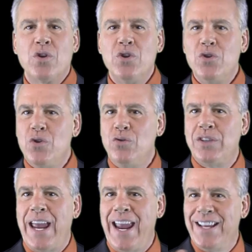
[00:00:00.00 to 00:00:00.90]
or you
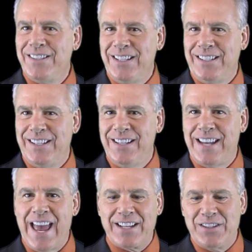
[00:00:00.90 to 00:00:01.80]
use ANSI
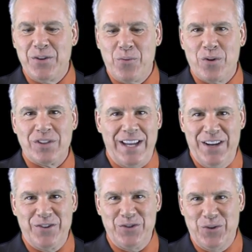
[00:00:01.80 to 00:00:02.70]
syntax in the words
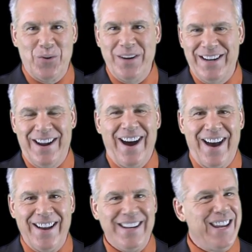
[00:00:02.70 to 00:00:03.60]
inner join and
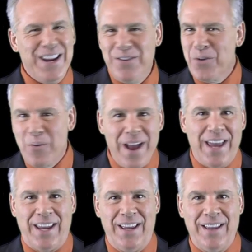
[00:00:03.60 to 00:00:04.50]
on, either way,